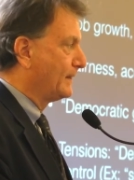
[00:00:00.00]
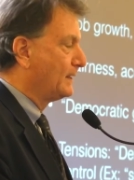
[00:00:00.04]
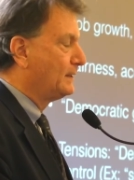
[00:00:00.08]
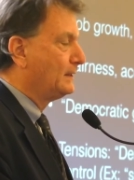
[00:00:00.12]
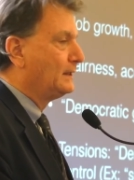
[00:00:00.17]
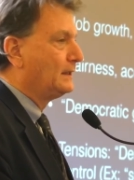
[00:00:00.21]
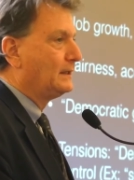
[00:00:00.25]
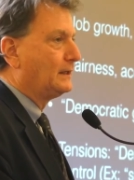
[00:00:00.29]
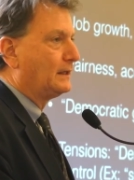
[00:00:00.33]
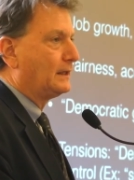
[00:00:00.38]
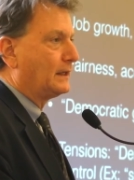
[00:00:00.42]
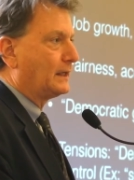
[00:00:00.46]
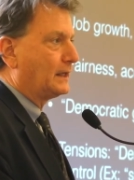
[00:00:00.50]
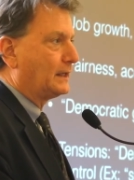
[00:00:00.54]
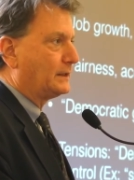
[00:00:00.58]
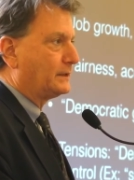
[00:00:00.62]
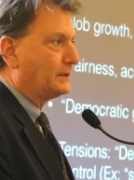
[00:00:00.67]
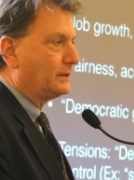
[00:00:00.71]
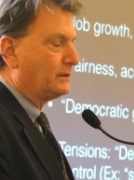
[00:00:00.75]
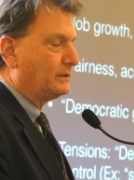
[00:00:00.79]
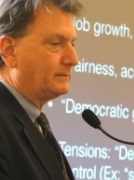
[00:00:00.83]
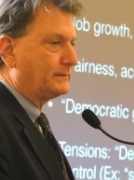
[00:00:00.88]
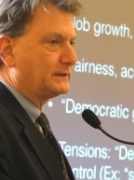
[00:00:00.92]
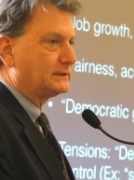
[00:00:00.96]
And
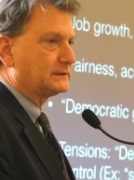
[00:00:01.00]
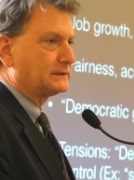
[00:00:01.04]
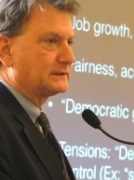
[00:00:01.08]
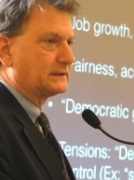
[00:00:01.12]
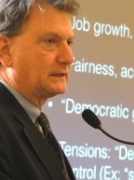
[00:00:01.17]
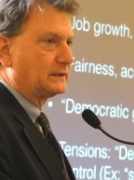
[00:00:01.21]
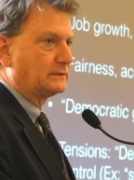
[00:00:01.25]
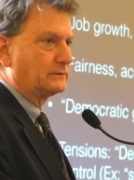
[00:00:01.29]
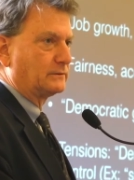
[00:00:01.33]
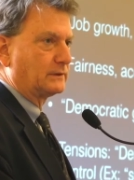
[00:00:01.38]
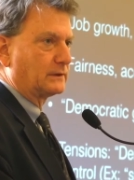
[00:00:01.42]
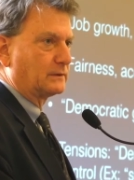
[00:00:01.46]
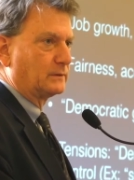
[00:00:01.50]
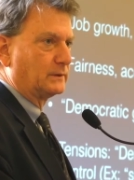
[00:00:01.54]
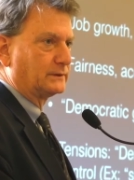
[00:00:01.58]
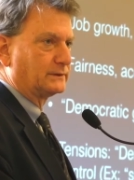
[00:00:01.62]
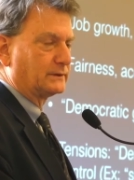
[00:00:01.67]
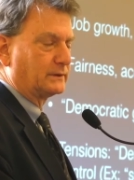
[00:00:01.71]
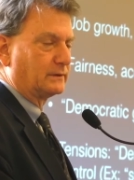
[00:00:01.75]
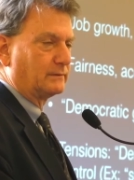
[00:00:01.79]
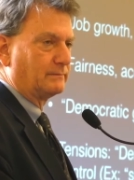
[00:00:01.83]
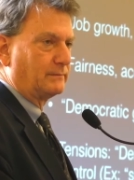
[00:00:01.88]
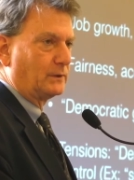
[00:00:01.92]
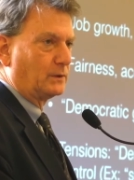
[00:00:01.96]
human-centric was an
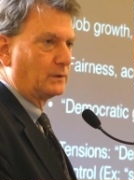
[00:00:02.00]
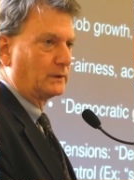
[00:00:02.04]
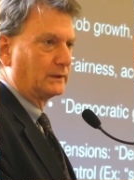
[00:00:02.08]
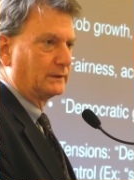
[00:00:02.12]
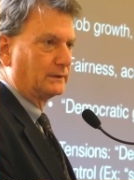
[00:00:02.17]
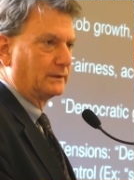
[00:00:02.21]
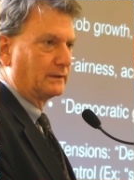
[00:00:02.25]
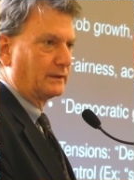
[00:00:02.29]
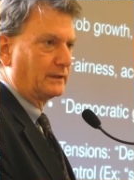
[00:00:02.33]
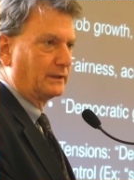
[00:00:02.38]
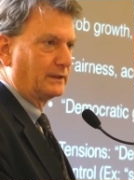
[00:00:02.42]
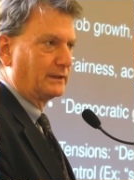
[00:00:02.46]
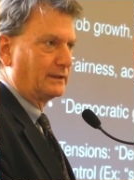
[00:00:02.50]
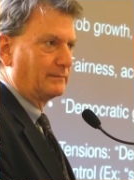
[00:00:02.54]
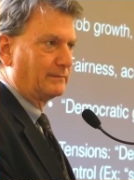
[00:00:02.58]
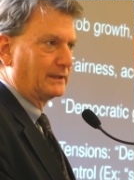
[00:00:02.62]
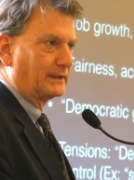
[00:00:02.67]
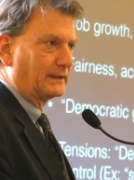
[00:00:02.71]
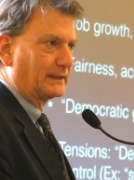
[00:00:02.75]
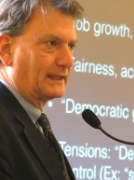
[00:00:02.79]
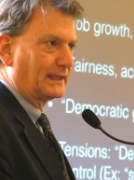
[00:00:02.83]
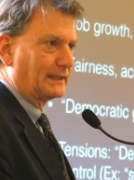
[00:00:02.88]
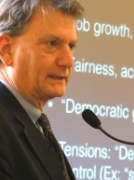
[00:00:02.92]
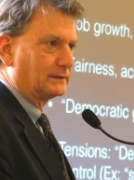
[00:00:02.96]
important theme at
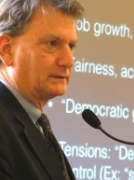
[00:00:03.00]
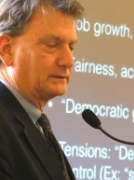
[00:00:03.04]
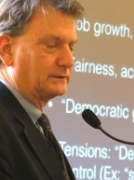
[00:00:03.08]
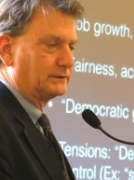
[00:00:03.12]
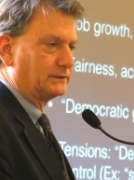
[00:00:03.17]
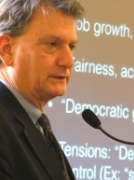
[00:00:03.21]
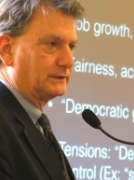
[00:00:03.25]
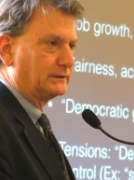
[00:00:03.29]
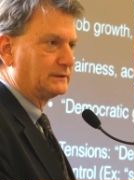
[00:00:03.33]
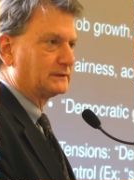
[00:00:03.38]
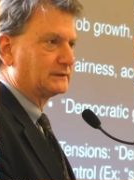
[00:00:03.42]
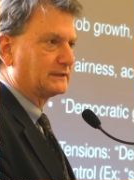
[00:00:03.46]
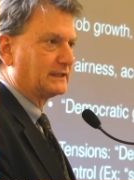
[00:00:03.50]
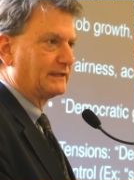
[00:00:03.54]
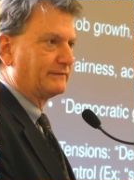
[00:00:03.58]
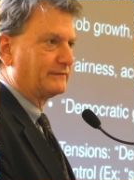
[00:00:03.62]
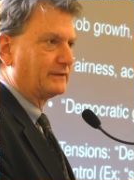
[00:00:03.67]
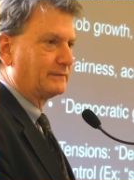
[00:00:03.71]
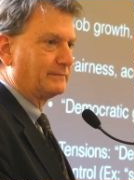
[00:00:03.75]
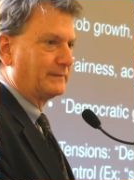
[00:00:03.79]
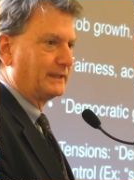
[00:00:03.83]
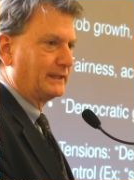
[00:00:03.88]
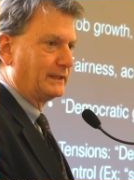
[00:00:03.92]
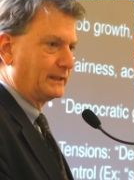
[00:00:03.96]
that G7 meeting
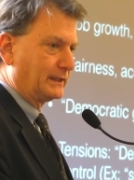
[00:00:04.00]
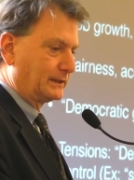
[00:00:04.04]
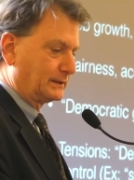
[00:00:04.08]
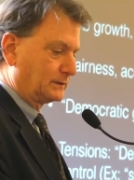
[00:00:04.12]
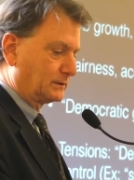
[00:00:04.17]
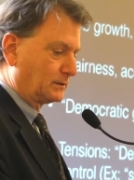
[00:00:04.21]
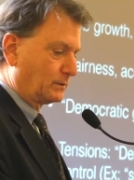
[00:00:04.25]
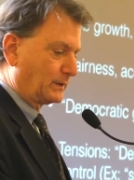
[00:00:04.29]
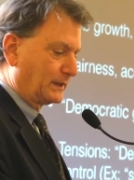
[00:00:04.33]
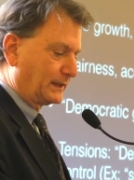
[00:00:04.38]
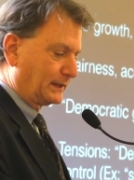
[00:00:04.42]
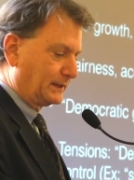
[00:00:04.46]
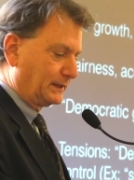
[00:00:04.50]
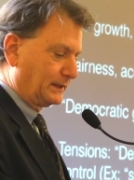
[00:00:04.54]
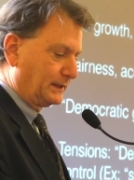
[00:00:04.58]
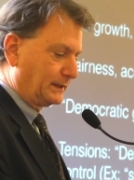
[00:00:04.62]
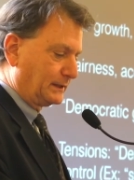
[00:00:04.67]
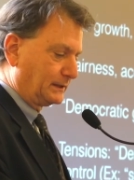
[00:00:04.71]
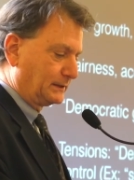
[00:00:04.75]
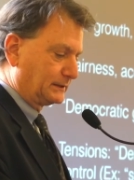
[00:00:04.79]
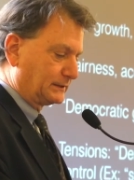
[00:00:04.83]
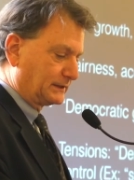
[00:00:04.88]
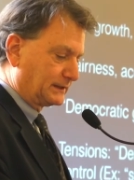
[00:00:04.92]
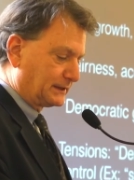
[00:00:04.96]
in
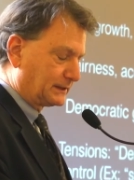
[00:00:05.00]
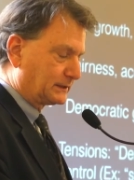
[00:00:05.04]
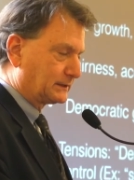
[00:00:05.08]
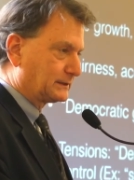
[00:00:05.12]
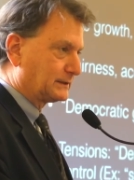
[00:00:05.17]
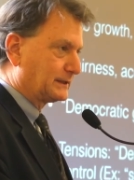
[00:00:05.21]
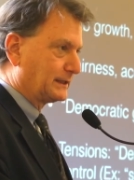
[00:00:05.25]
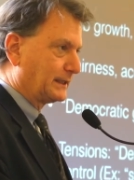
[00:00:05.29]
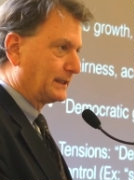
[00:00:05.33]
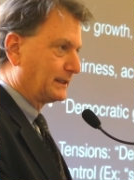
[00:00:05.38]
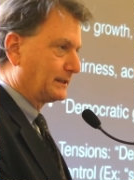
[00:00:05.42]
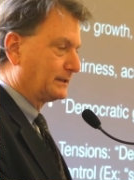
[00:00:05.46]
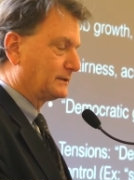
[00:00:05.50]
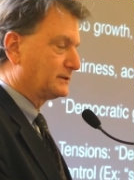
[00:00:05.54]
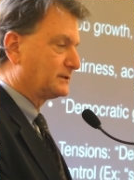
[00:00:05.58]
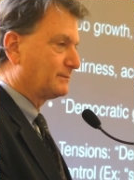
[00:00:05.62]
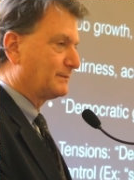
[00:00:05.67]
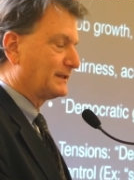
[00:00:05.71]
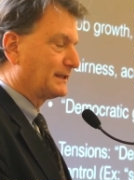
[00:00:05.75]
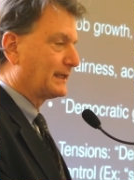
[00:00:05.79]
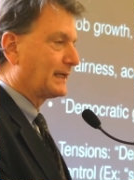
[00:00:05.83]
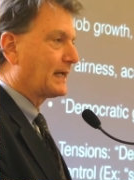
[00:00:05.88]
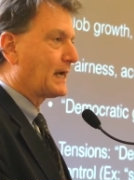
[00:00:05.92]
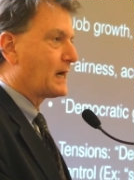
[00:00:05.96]
2016. It's been
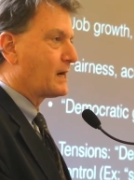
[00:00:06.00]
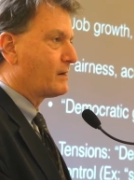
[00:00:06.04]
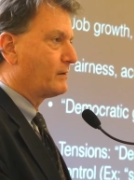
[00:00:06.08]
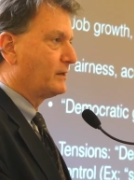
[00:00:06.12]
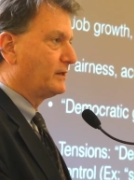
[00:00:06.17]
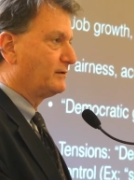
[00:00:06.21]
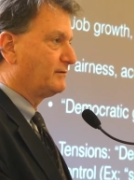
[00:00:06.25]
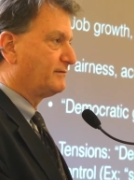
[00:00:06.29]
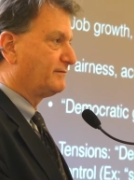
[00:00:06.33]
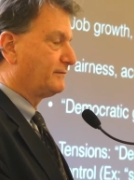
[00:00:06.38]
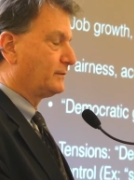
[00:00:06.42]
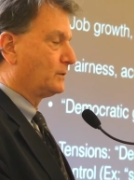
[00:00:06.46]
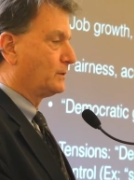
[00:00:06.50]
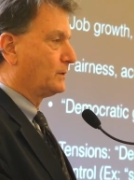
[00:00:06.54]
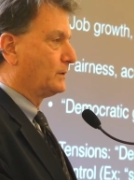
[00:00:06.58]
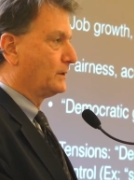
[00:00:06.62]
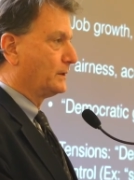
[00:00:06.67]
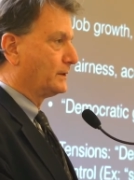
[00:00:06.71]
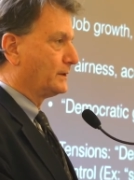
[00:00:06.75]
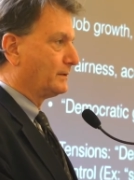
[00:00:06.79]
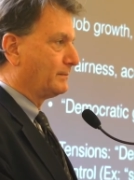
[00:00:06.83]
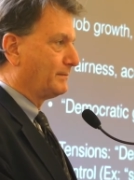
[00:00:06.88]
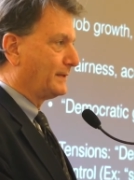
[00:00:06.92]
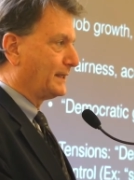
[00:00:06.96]
carried forward in many
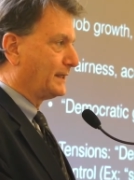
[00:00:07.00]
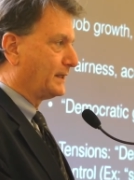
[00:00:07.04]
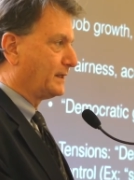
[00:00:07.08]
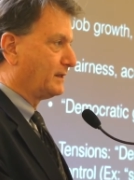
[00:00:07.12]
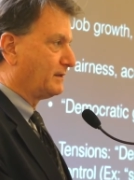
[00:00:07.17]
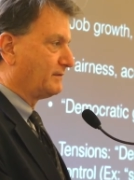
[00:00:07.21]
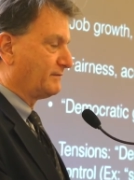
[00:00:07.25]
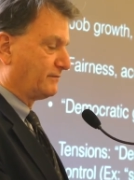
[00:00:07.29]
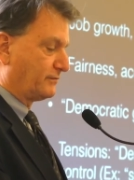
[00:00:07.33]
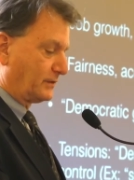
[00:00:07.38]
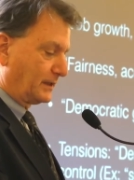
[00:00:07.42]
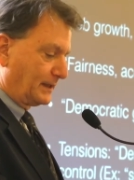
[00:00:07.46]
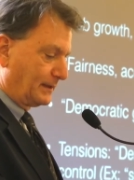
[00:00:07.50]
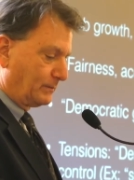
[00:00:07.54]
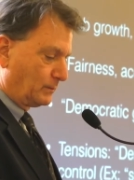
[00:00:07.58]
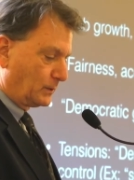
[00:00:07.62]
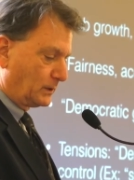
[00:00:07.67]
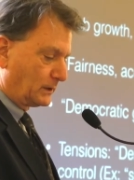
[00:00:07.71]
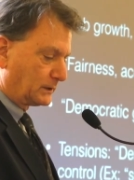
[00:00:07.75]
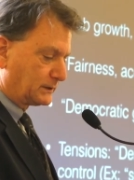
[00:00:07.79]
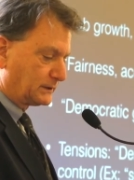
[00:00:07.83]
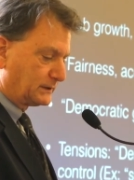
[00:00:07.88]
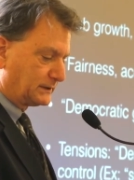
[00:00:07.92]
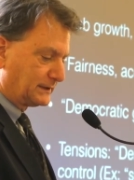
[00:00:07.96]
of the frameworks
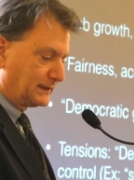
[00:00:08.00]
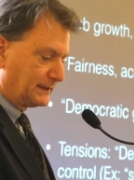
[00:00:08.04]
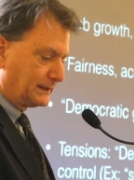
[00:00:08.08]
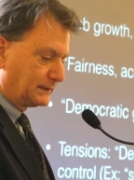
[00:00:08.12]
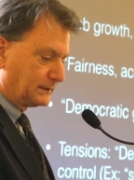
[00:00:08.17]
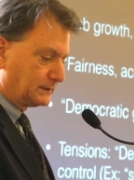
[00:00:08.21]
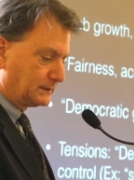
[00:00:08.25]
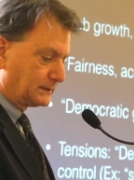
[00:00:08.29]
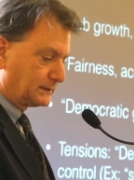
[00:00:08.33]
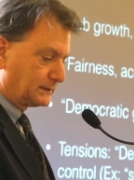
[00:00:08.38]
since